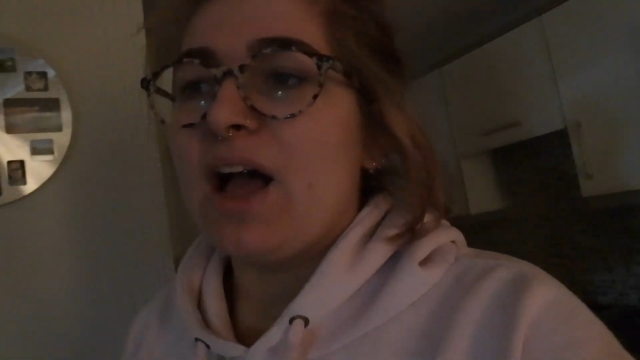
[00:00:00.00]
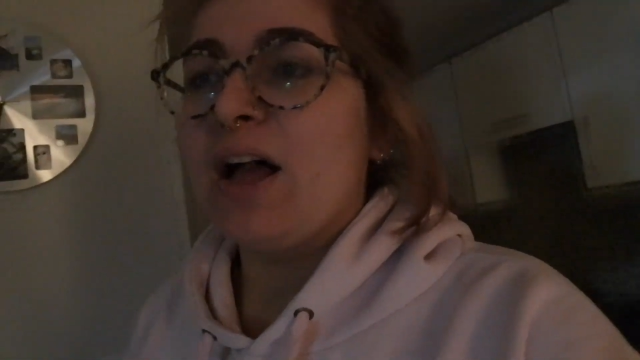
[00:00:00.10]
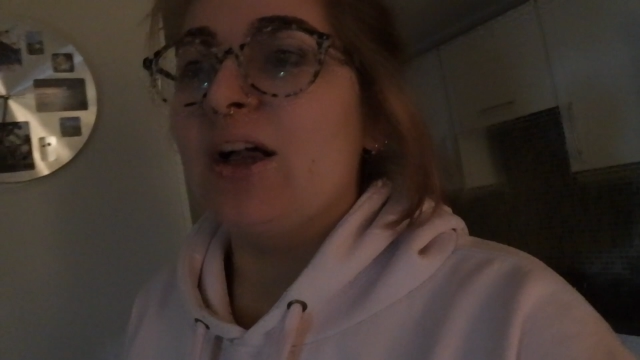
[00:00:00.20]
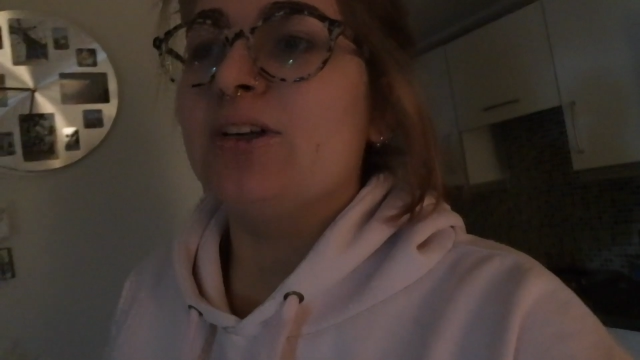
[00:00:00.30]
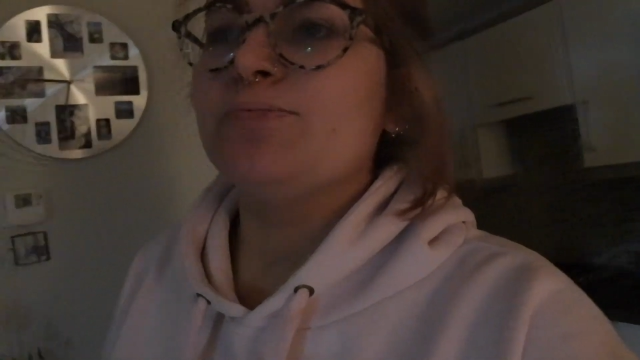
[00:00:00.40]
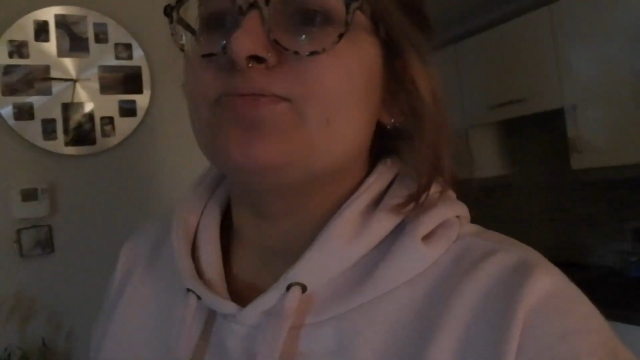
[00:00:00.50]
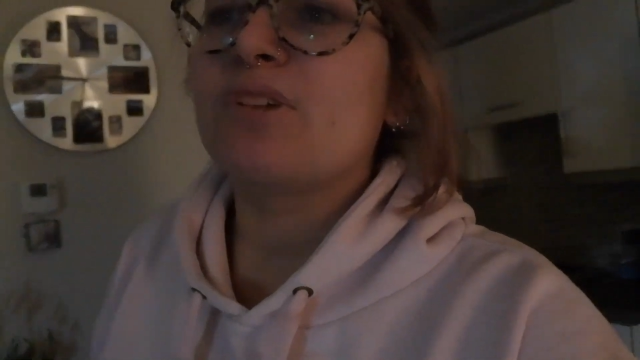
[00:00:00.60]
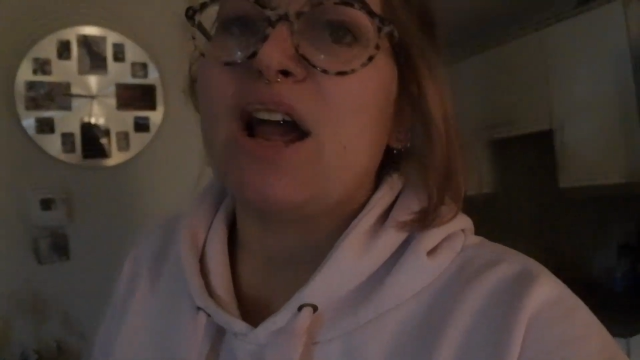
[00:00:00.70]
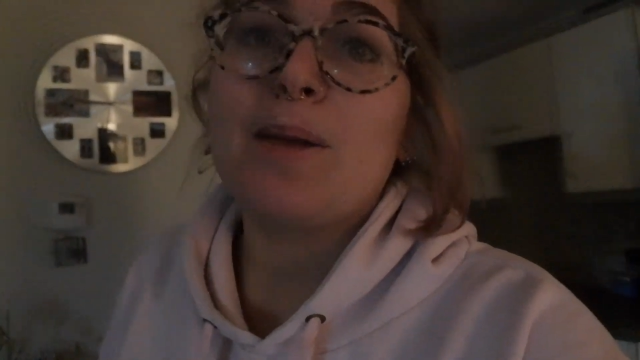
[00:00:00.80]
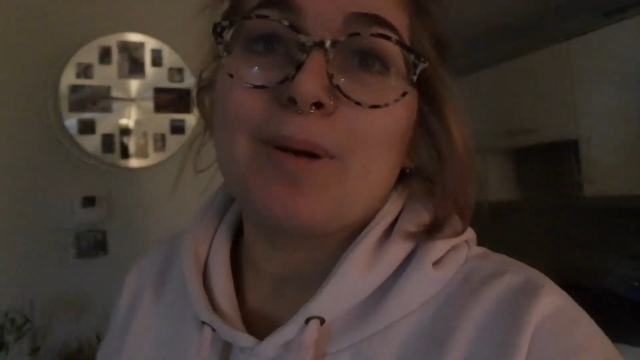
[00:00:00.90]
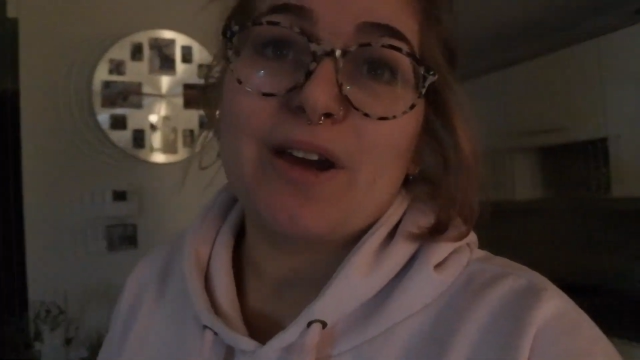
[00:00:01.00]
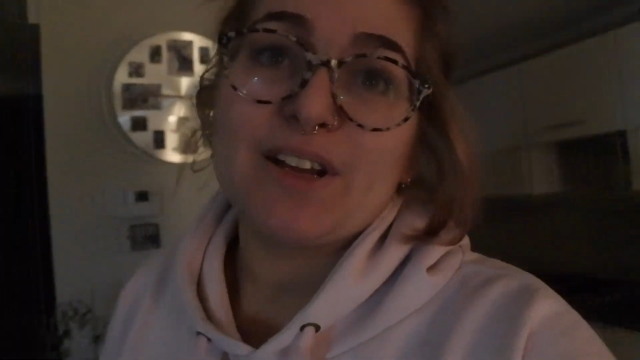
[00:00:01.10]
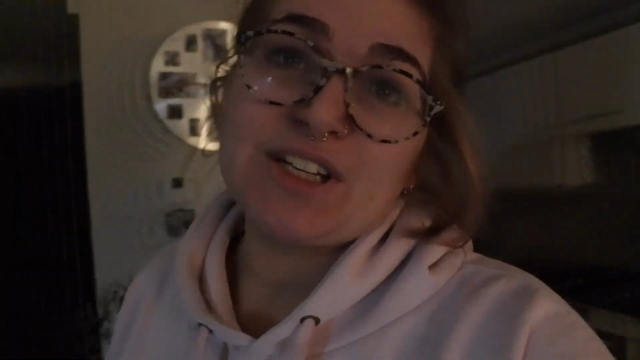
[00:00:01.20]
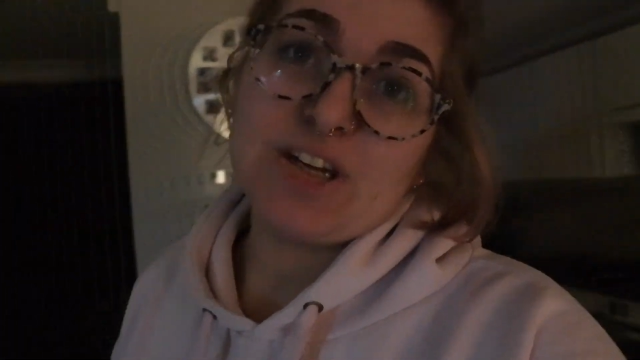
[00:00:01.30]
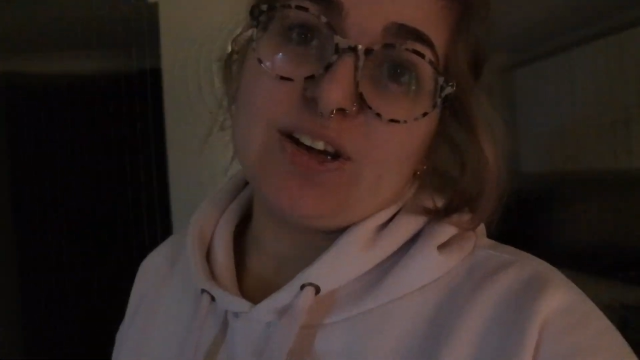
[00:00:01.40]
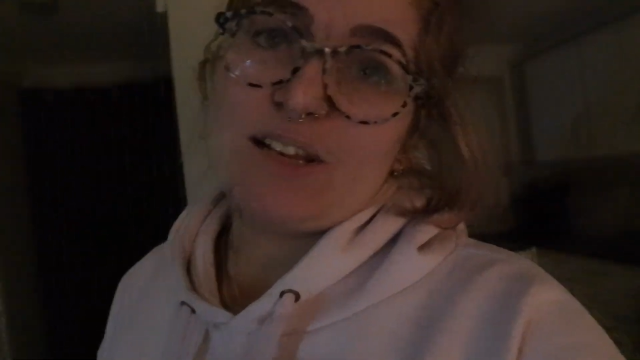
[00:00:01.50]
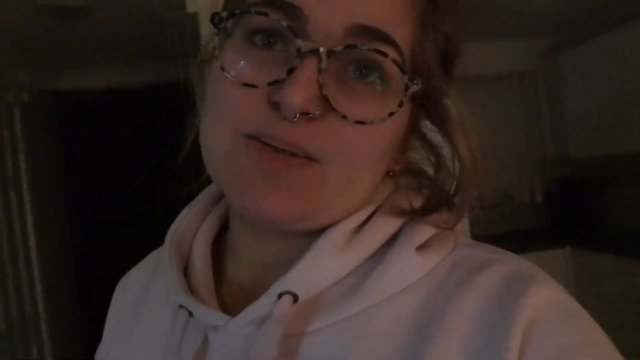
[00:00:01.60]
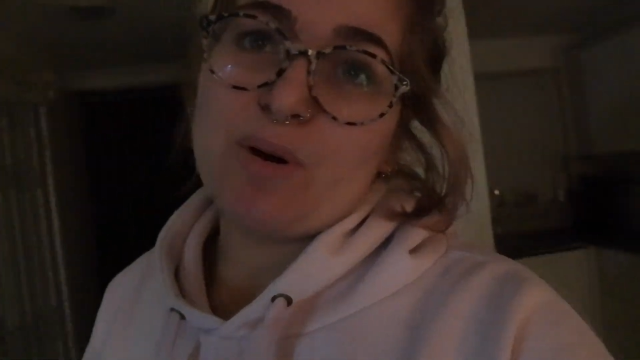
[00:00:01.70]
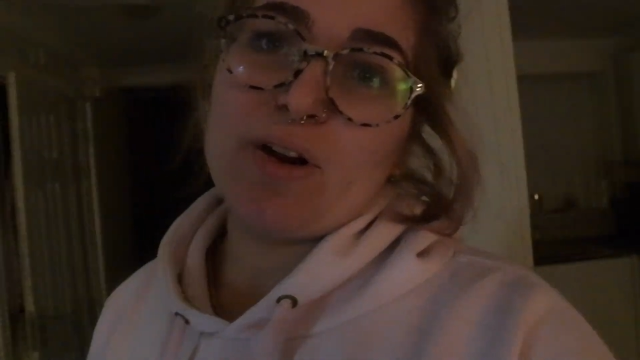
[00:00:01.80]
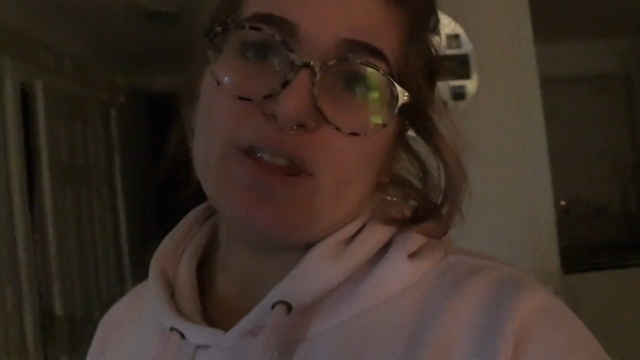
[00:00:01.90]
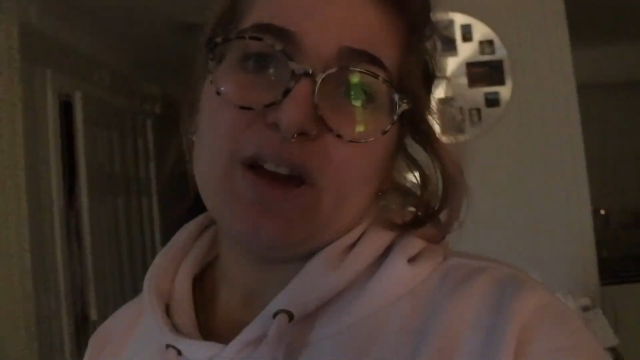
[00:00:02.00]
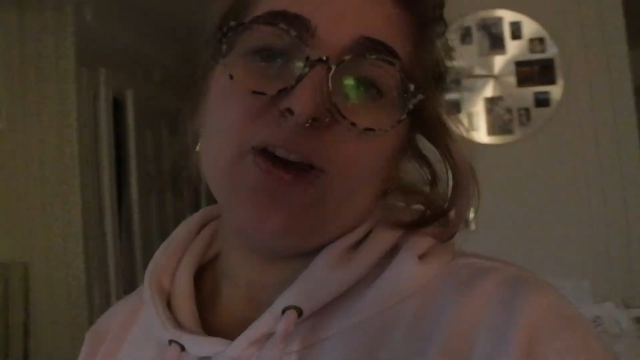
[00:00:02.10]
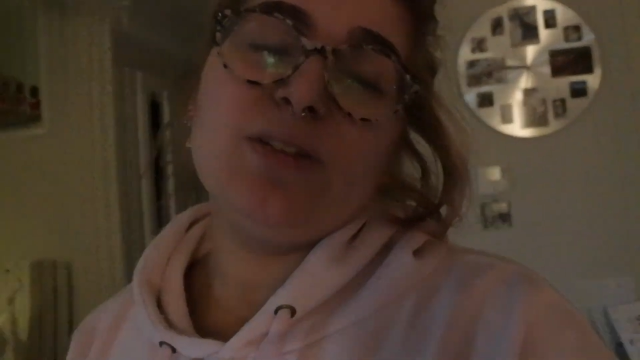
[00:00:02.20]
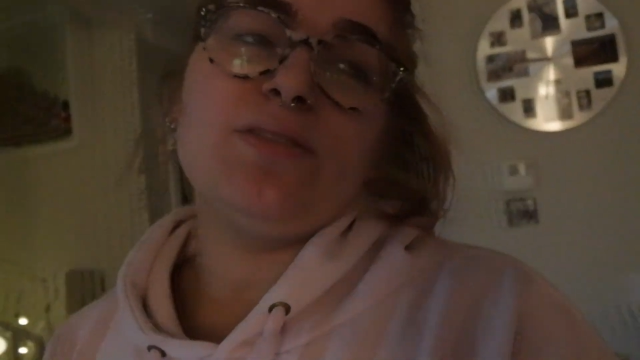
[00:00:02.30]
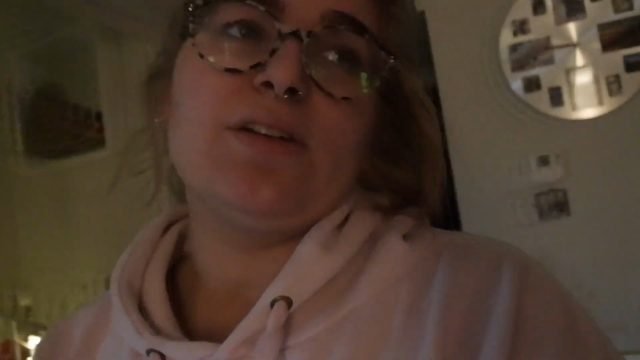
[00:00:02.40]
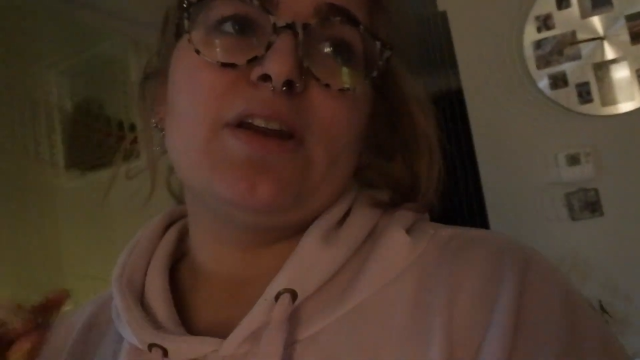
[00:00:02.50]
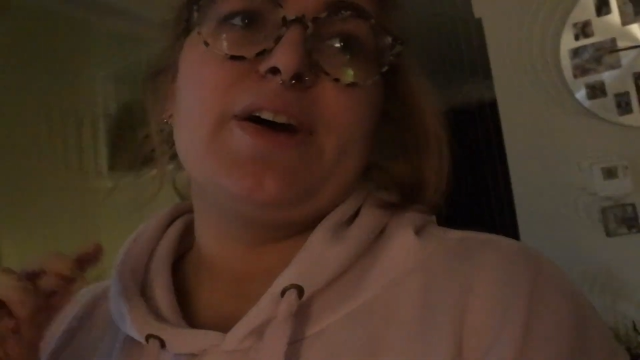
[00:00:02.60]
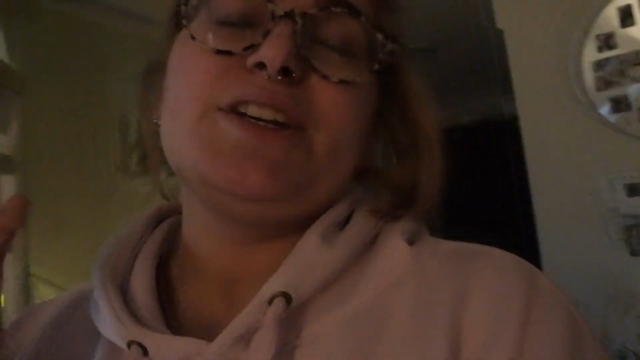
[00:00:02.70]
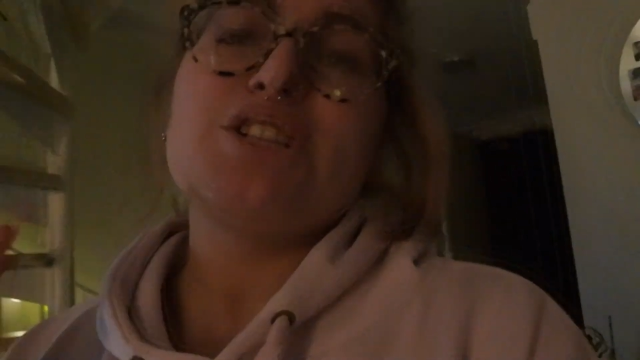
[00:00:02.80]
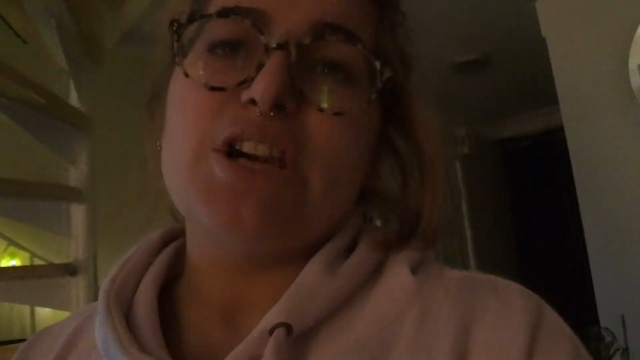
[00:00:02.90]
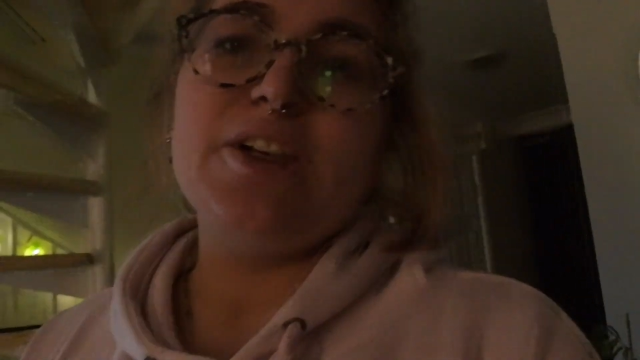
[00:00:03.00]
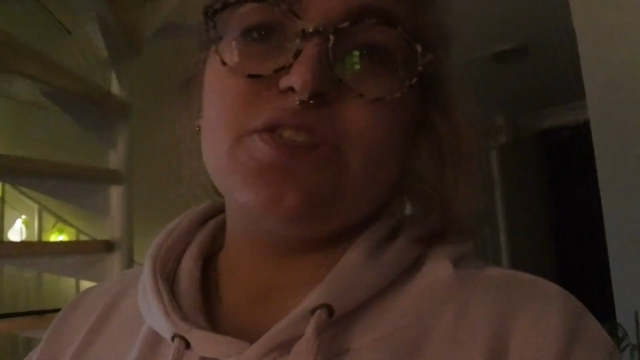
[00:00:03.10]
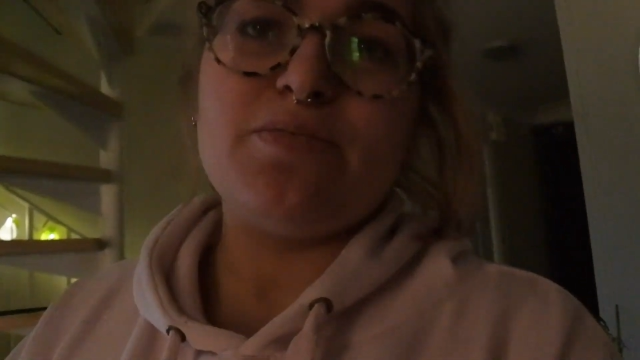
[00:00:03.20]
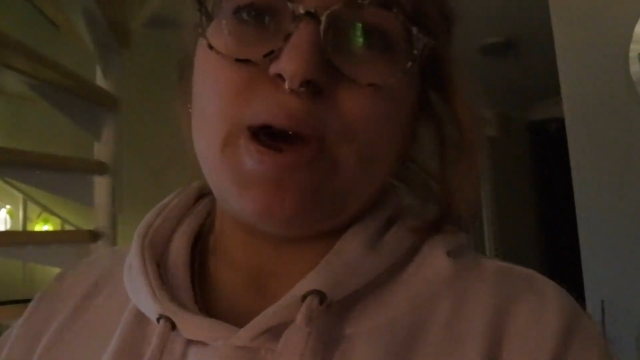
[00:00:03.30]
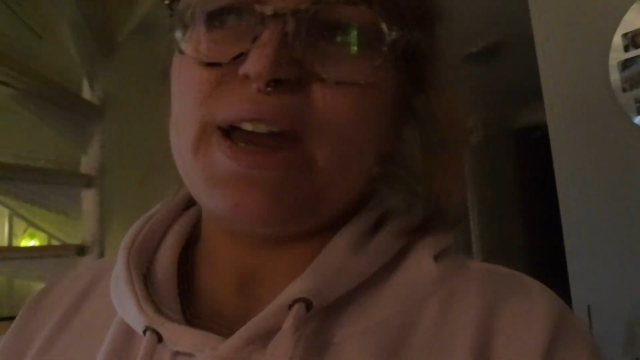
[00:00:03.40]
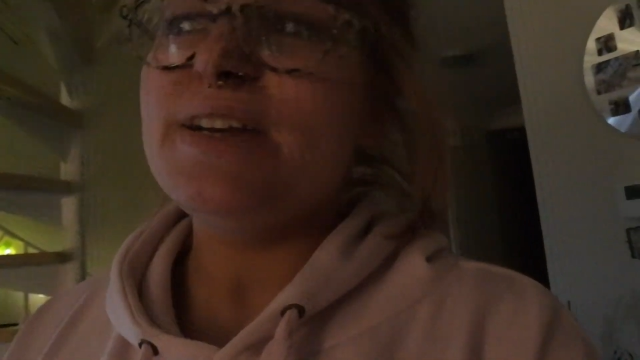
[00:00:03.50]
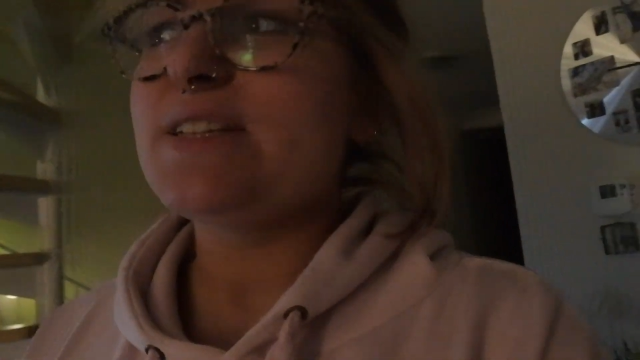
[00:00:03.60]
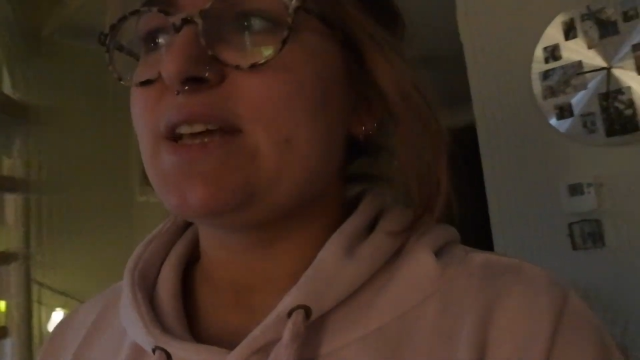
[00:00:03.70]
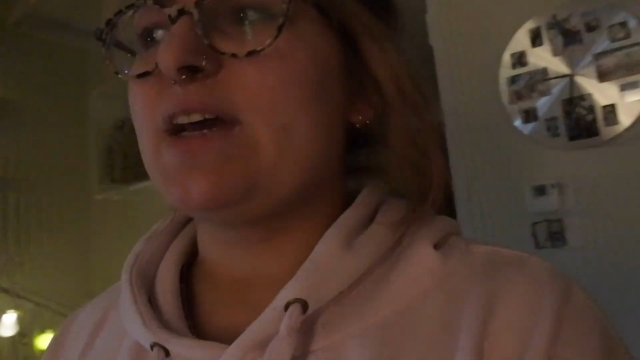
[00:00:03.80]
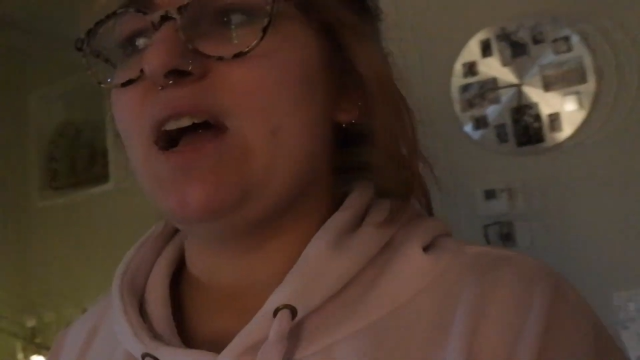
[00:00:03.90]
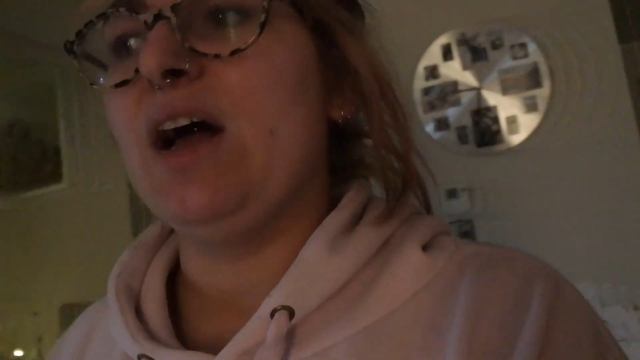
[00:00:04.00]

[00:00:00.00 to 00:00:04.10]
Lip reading: I am going to uni tomorrow though, for a nice change of pace.